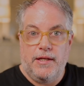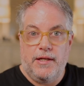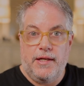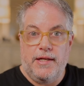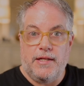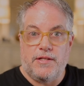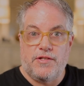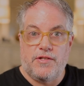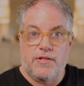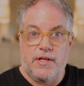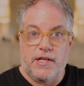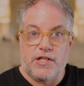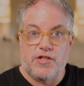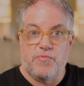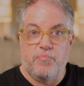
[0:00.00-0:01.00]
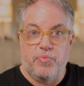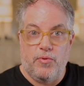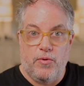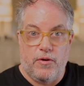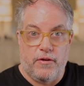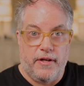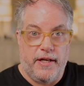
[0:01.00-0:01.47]
It's
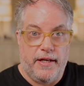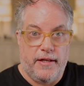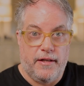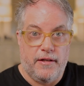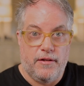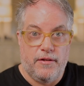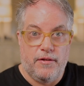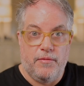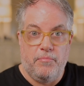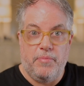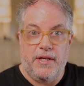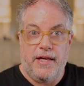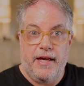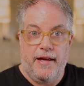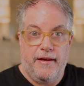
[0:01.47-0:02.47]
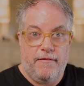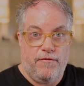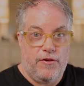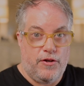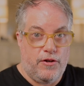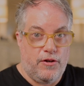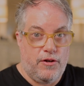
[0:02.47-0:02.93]
exploring
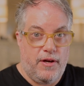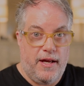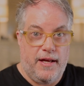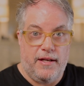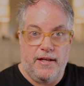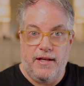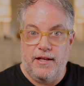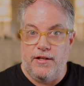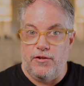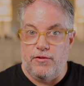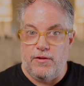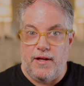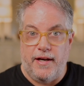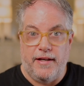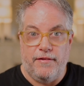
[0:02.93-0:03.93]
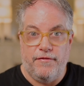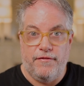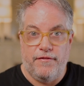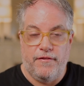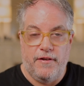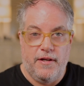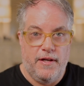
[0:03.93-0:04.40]
behavior and inner
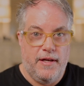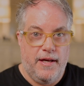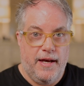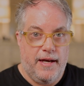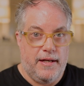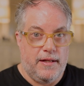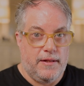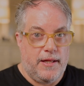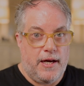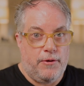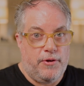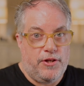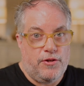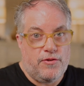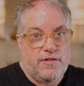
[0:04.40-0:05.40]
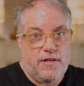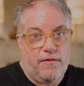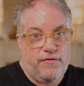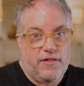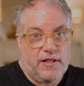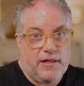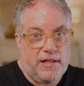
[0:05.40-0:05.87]
life and allowing
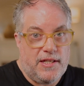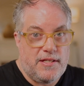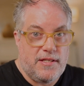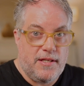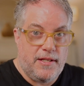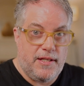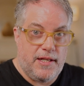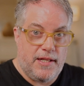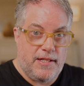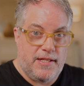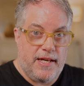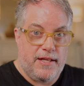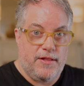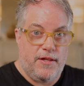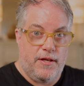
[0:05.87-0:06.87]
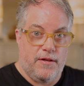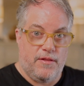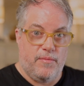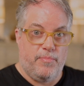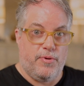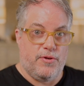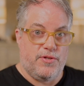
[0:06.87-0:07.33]
yourself to listen and take the
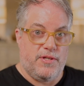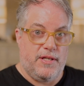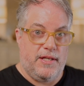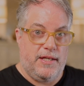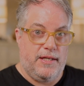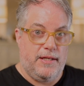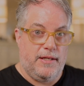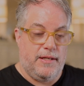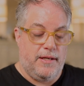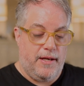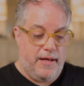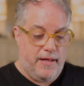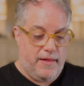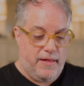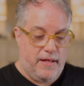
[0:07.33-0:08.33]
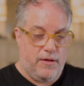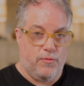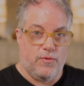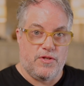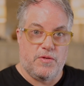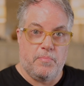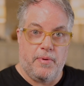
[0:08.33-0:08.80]
other person in and then
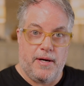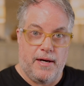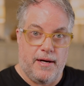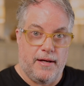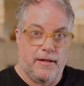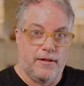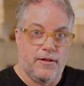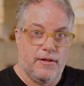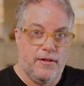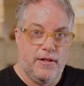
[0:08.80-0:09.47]
respond.